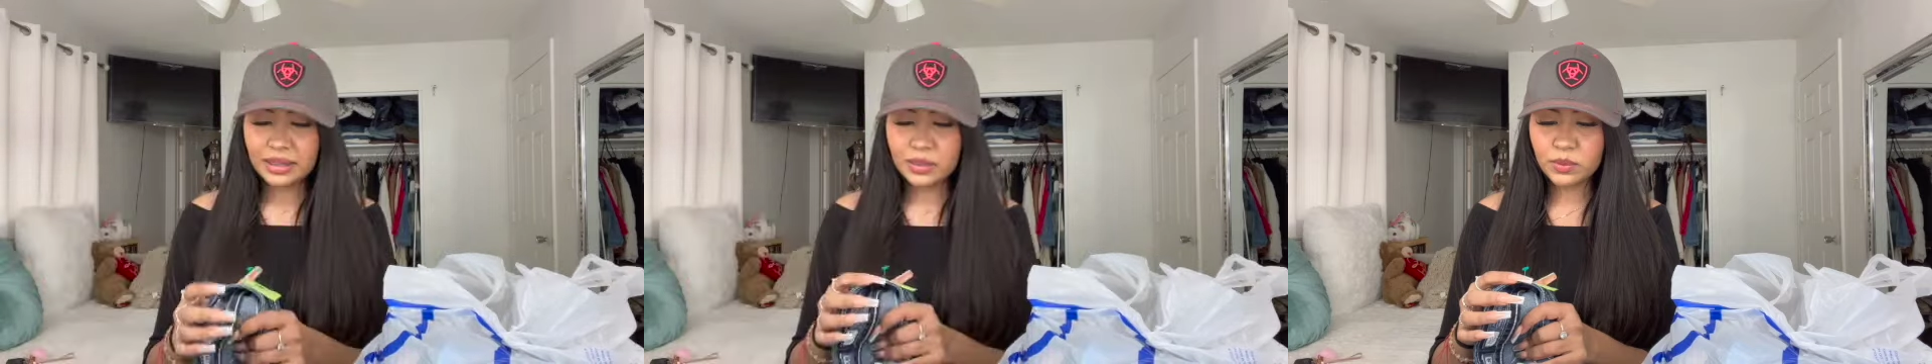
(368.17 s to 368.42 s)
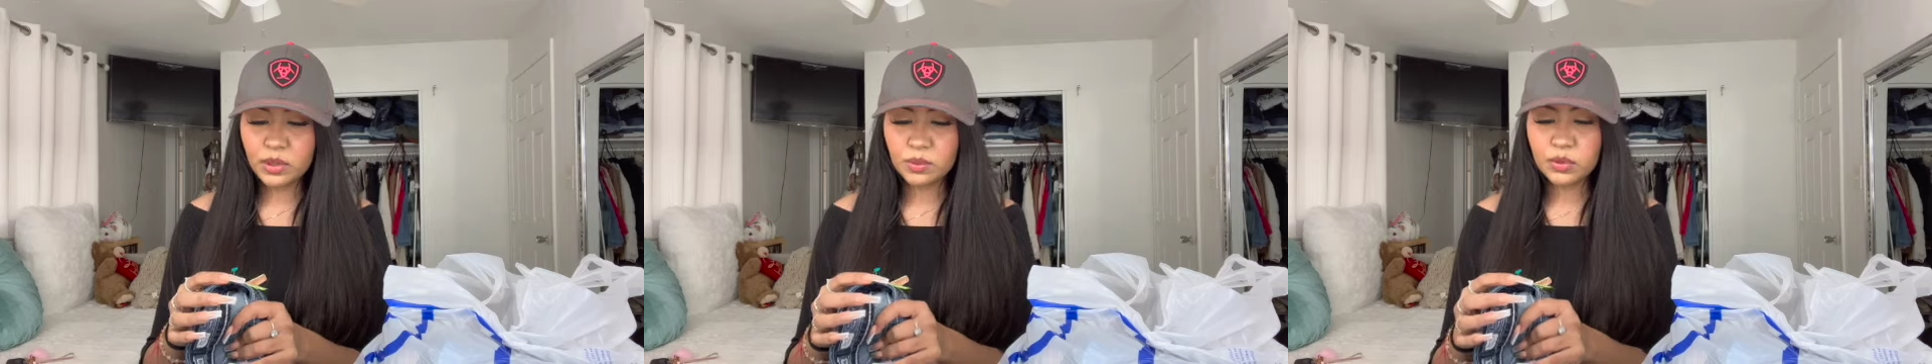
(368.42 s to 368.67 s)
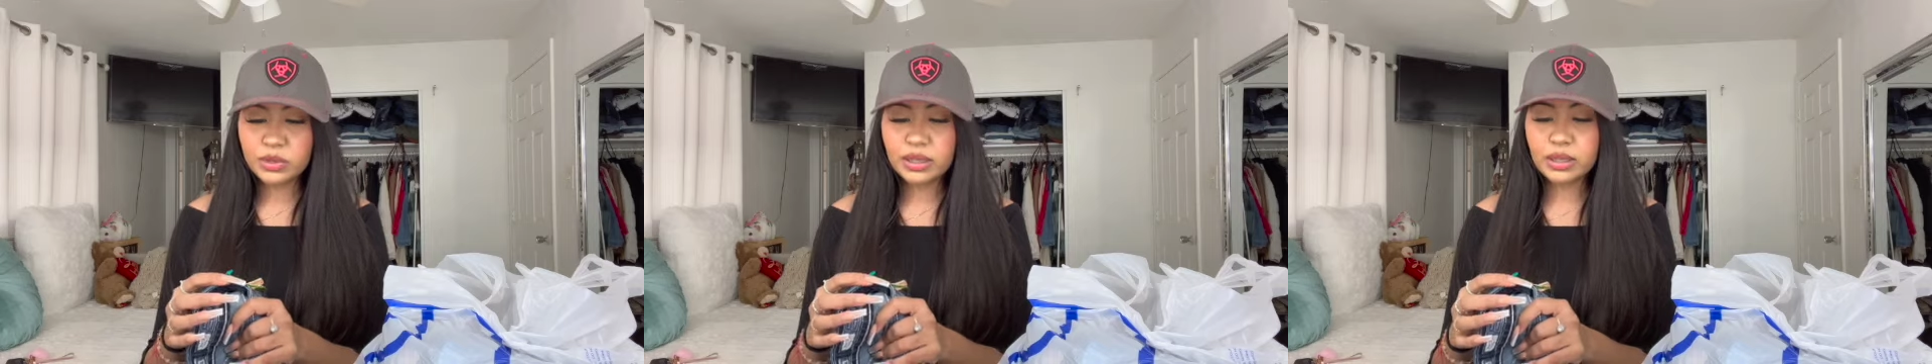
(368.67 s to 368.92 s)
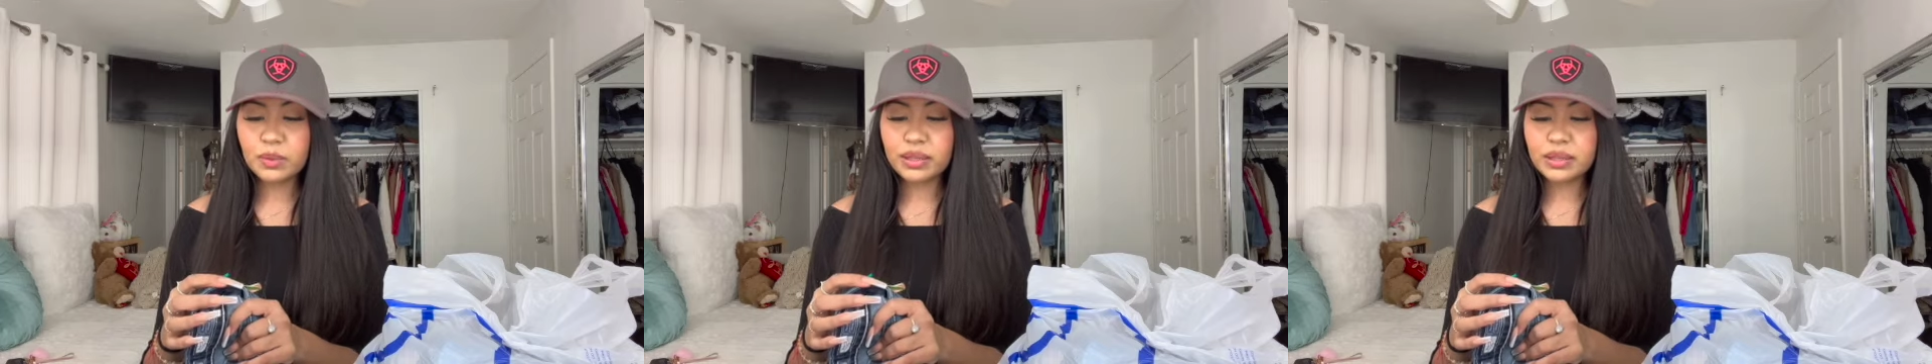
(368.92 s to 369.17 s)
These were the most
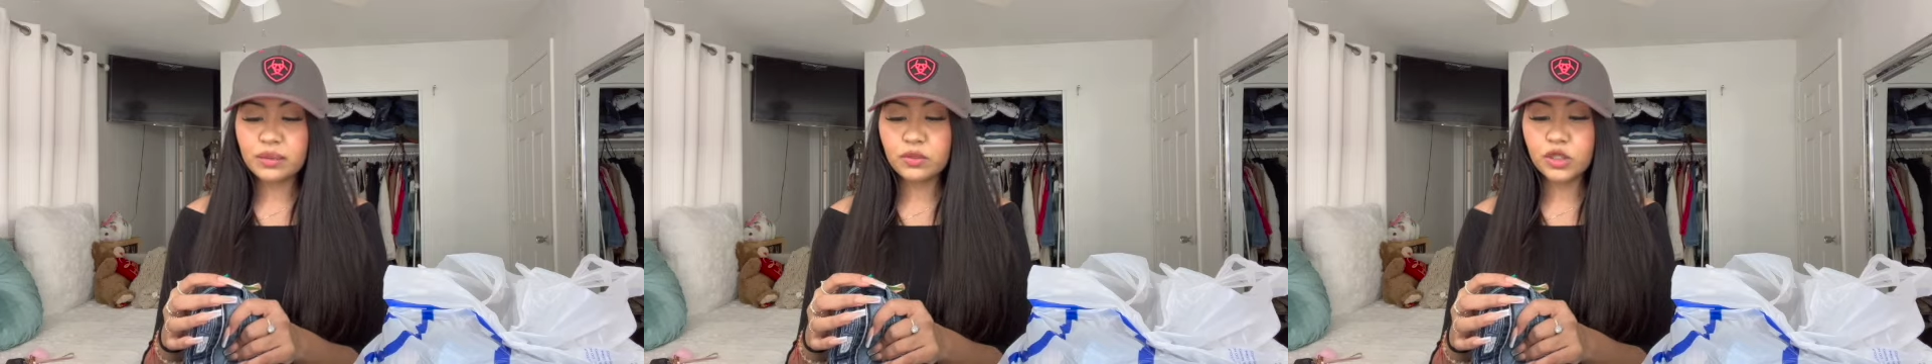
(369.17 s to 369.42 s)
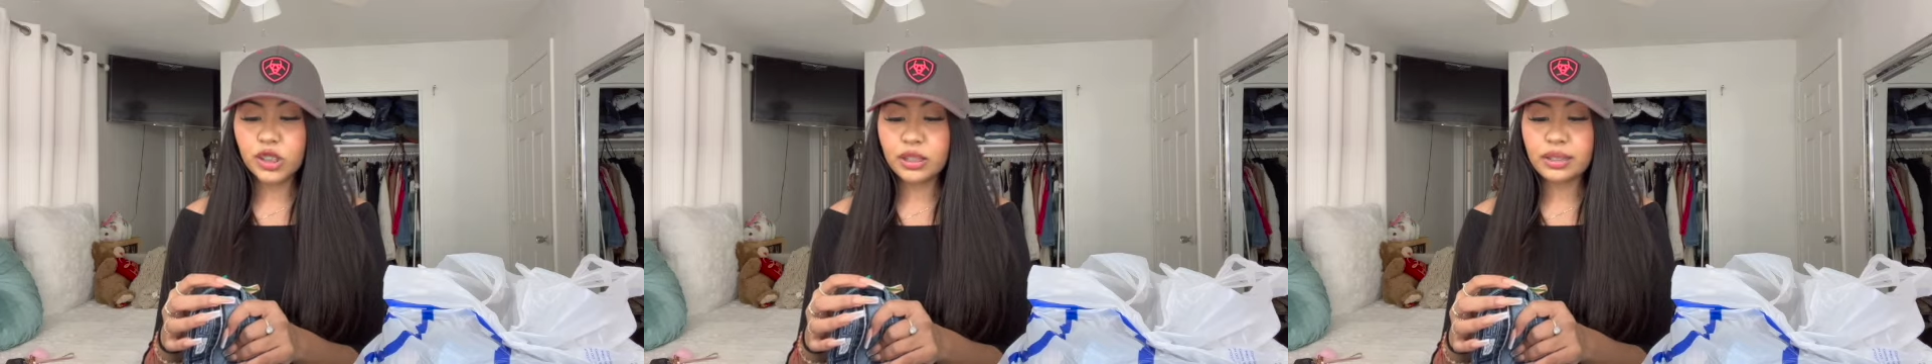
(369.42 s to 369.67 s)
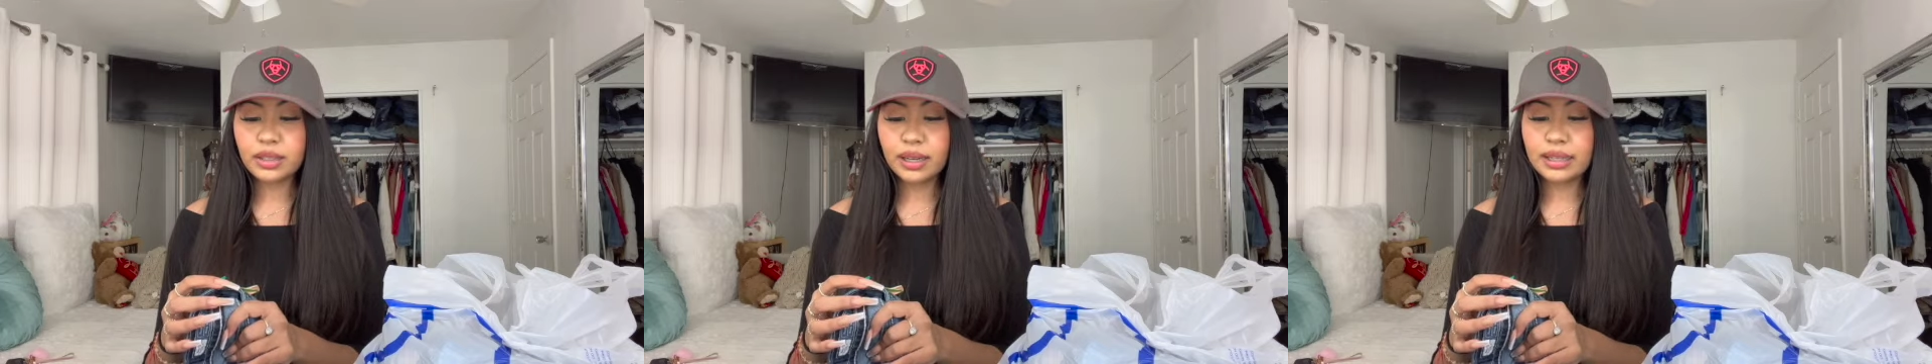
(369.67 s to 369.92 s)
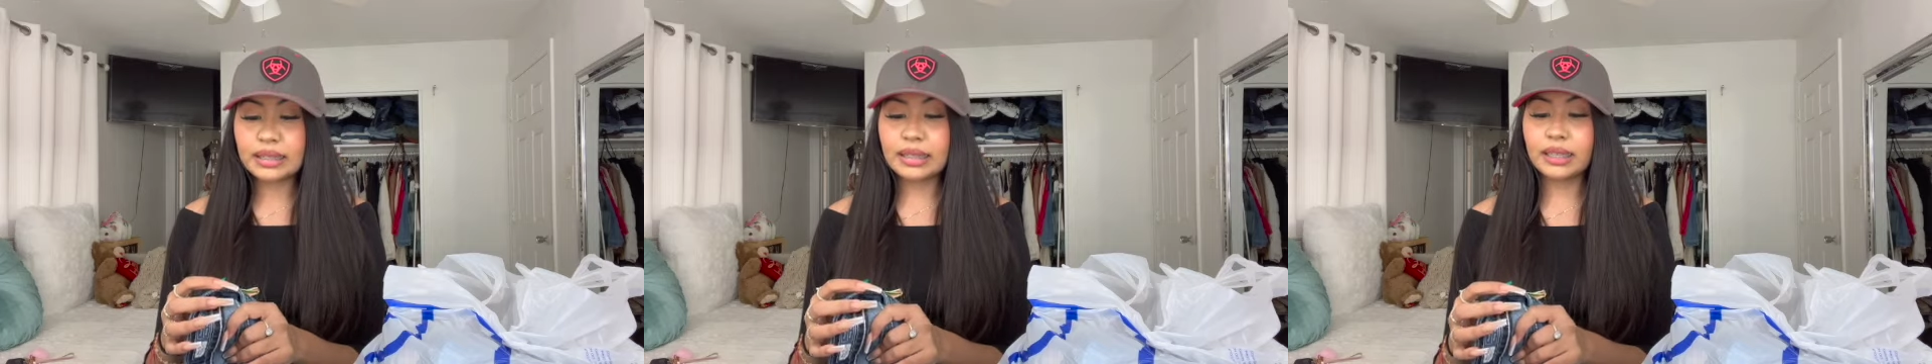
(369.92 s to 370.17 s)
expensive jeans that
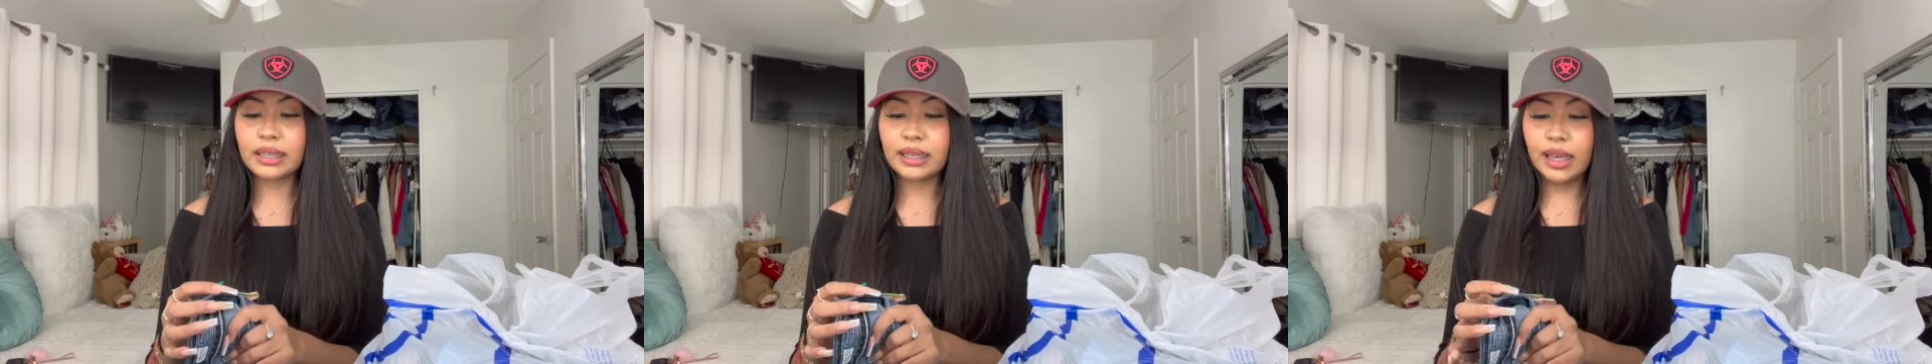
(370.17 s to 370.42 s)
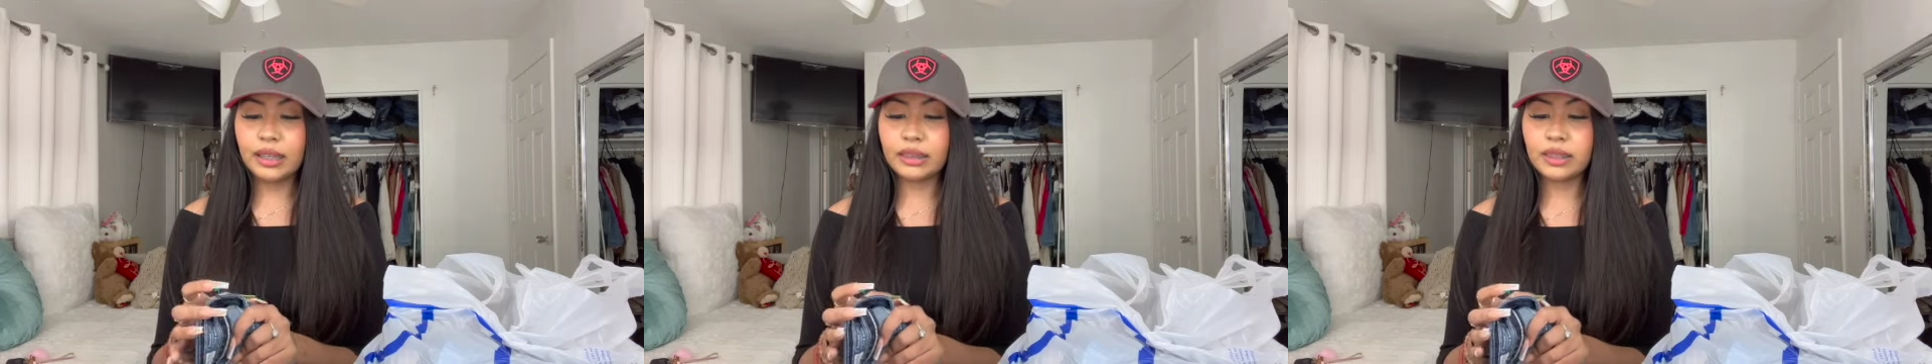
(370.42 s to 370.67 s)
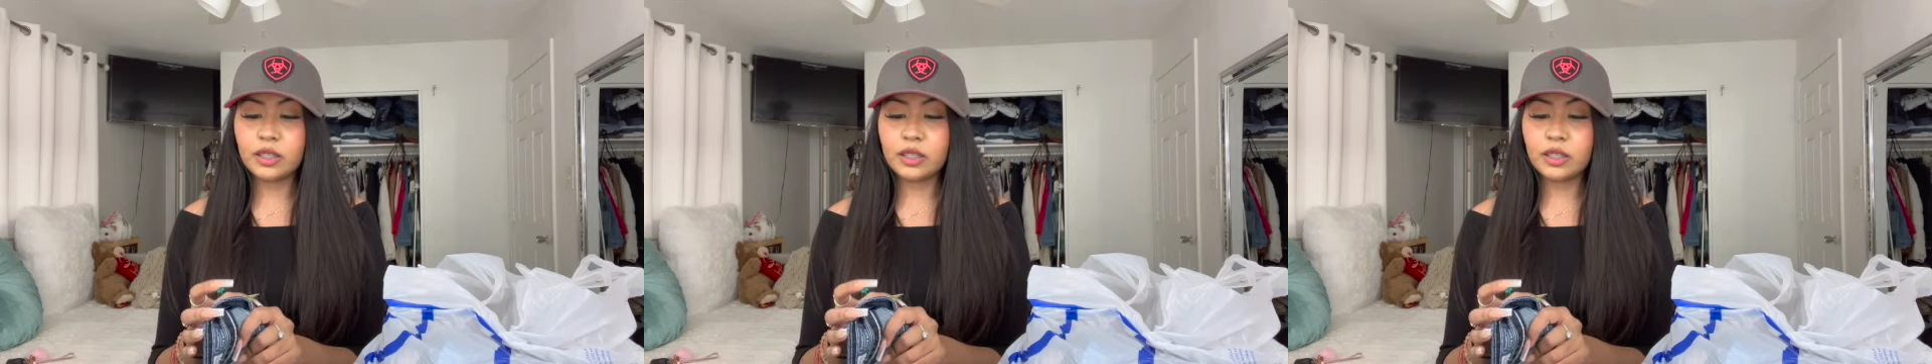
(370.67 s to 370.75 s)
I did get.